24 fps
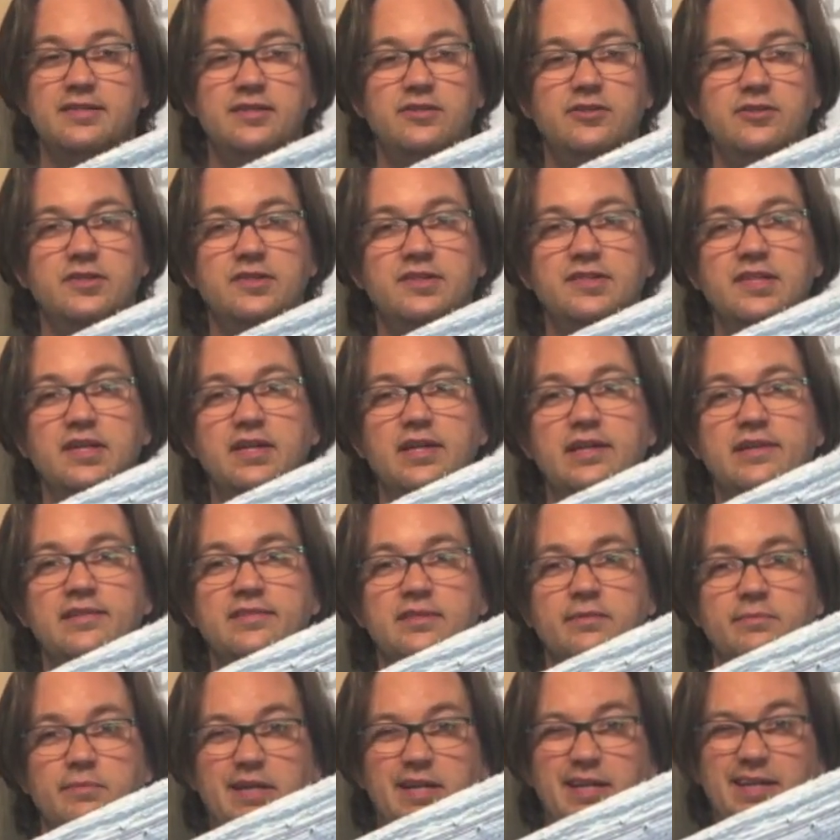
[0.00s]
you can see
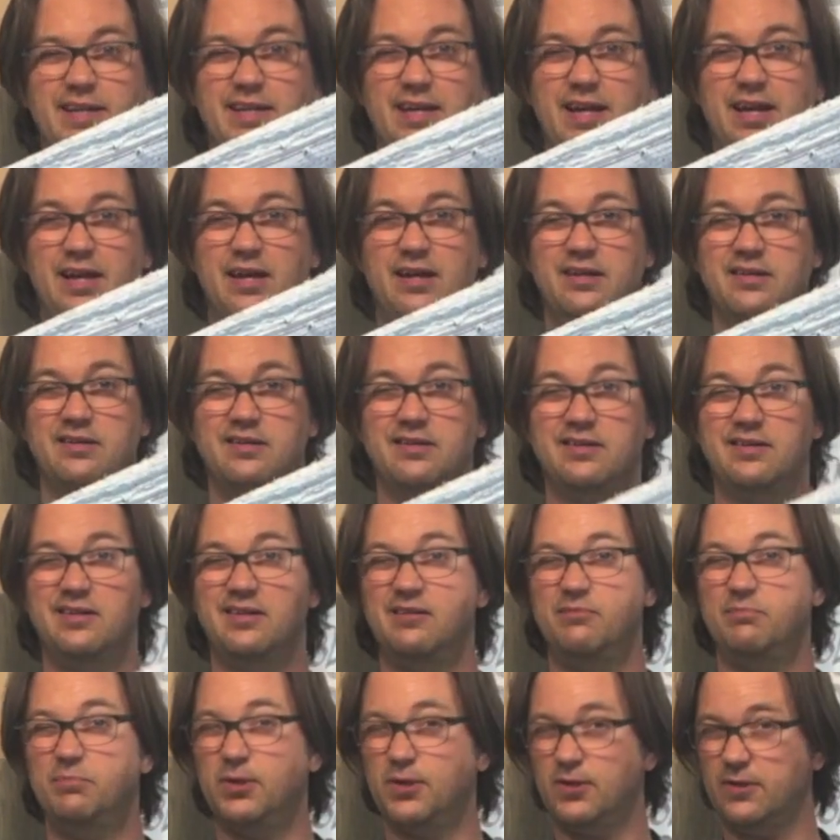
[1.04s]
some like kind of
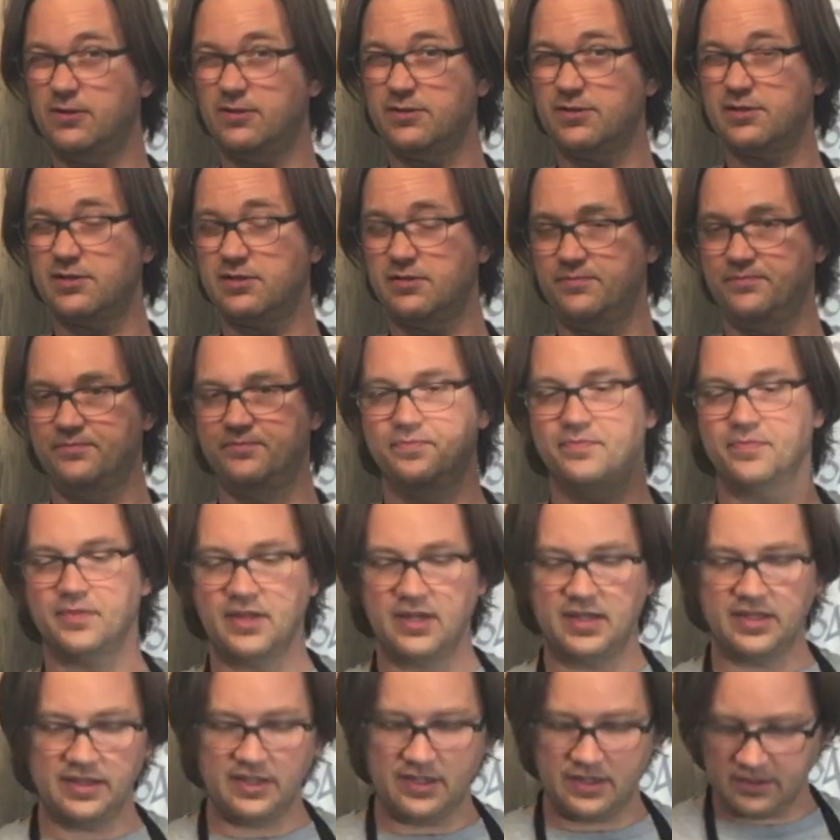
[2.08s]
uh, boogers
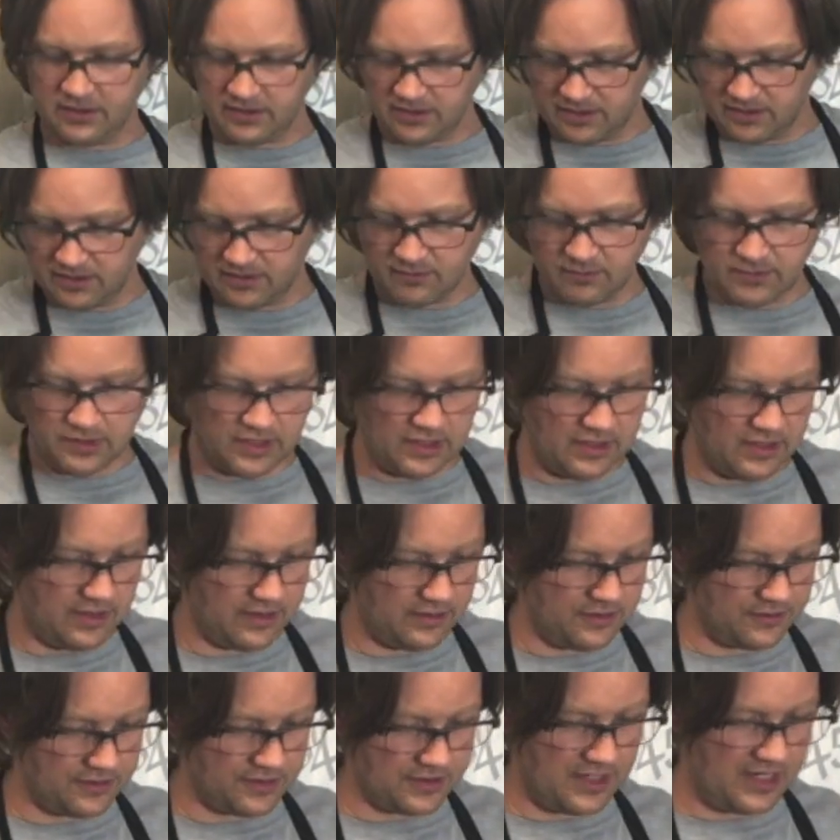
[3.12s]
on there. Uh,
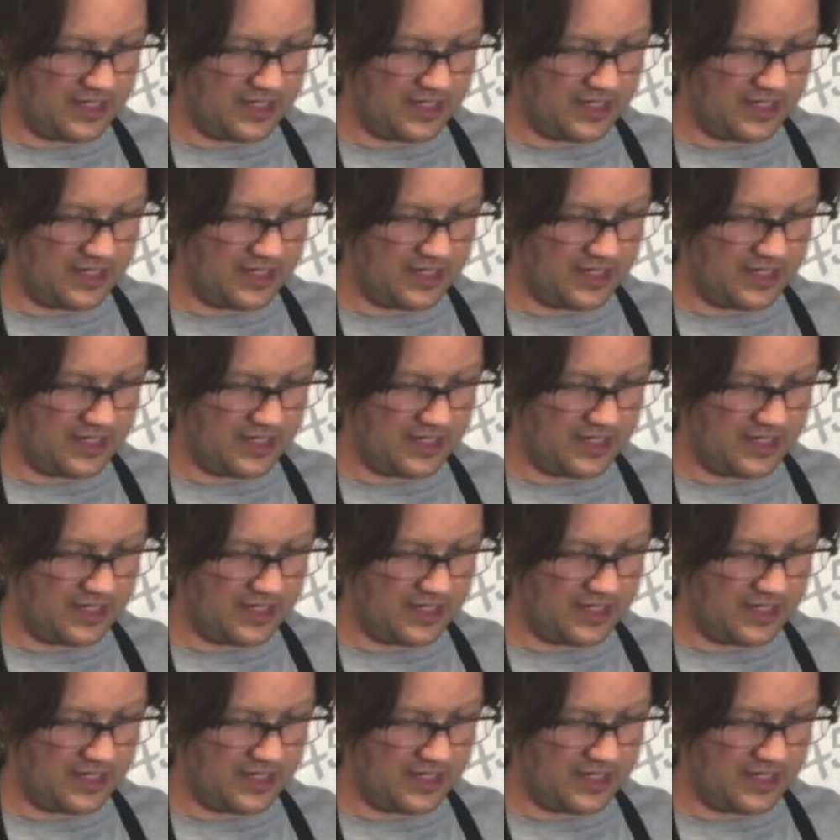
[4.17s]
those are